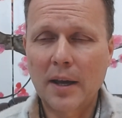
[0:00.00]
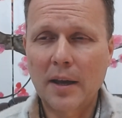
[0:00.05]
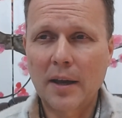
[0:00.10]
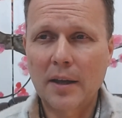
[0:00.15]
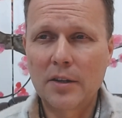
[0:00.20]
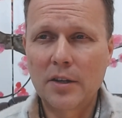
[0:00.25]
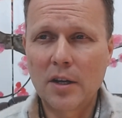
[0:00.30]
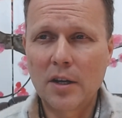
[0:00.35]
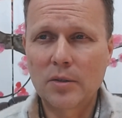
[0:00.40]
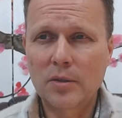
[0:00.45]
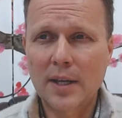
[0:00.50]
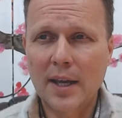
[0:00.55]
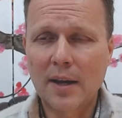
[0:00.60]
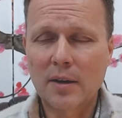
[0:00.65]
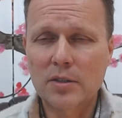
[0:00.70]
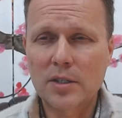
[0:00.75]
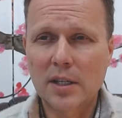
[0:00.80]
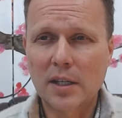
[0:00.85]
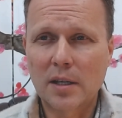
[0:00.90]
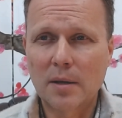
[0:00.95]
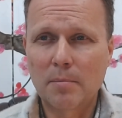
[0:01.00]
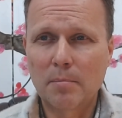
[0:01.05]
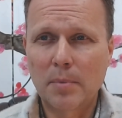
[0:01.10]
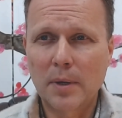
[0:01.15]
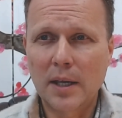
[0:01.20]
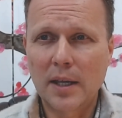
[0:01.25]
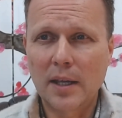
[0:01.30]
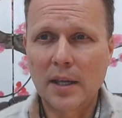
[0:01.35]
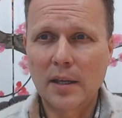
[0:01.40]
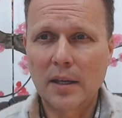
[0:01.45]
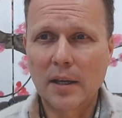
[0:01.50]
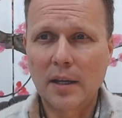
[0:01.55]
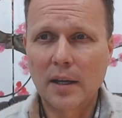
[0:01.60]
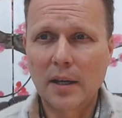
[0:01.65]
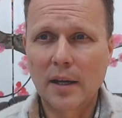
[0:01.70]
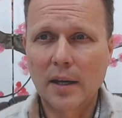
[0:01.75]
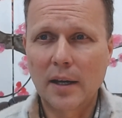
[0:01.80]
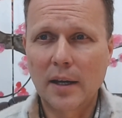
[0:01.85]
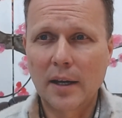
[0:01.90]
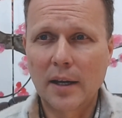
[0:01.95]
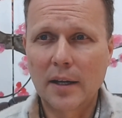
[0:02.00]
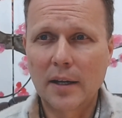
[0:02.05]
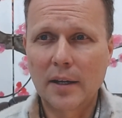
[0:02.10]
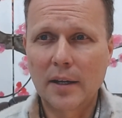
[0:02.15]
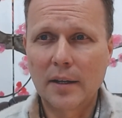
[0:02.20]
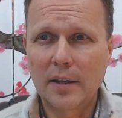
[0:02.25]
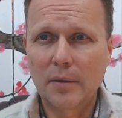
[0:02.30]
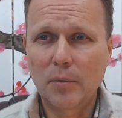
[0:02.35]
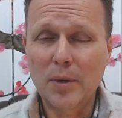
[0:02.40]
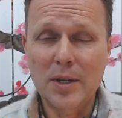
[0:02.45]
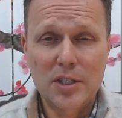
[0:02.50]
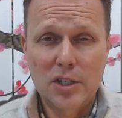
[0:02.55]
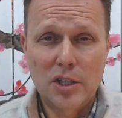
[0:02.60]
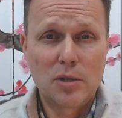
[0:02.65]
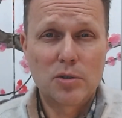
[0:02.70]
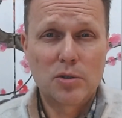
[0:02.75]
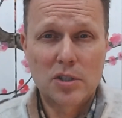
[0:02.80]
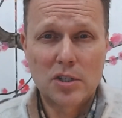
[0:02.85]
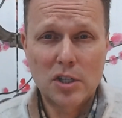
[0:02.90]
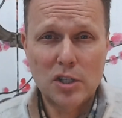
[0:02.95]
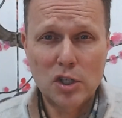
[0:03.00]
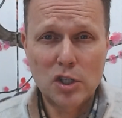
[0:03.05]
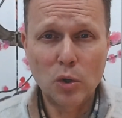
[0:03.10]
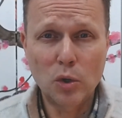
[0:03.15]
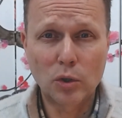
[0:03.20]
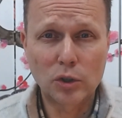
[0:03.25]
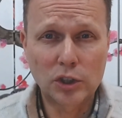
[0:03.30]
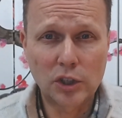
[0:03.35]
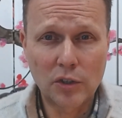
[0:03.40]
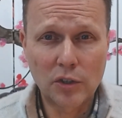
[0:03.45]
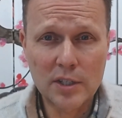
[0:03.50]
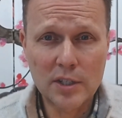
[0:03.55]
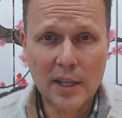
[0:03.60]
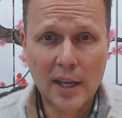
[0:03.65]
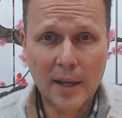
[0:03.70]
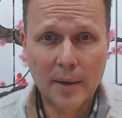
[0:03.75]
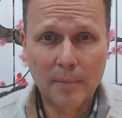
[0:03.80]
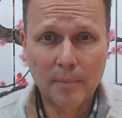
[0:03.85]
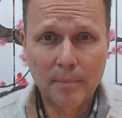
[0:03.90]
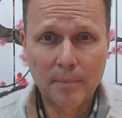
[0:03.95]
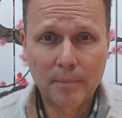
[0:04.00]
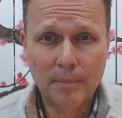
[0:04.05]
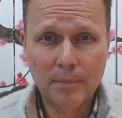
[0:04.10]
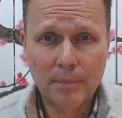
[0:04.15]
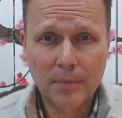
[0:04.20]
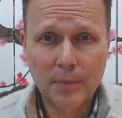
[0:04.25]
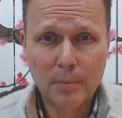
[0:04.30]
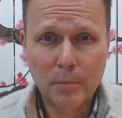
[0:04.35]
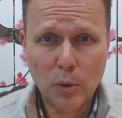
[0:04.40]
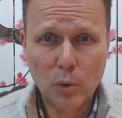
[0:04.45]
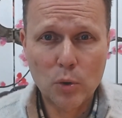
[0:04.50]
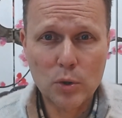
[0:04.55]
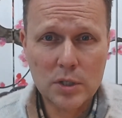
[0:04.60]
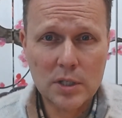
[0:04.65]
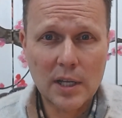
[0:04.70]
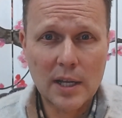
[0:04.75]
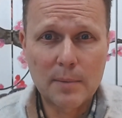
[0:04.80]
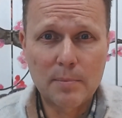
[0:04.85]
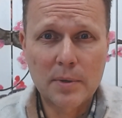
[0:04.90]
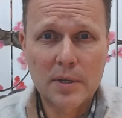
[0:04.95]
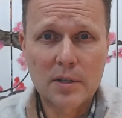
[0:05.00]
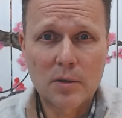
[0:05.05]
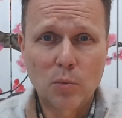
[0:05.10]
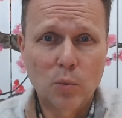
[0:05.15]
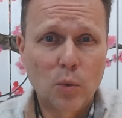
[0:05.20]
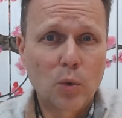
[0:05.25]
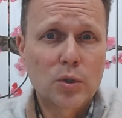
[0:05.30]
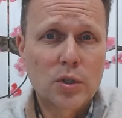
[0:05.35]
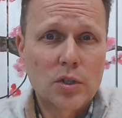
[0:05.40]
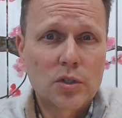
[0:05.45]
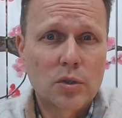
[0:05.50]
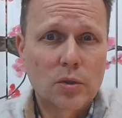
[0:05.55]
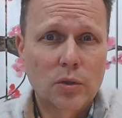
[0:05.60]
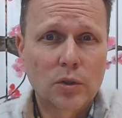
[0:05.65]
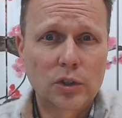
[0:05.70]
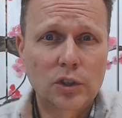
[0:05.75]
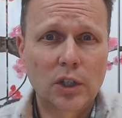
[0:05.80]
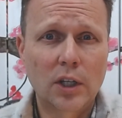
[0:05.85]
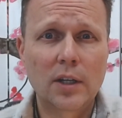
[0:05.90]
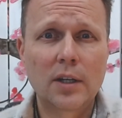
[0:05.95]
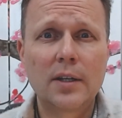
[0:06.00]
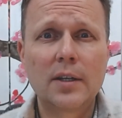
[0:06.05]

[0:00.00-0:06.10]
no doubt it can be, well, it's used as a torture, isn't it? Poor sleep is water torture,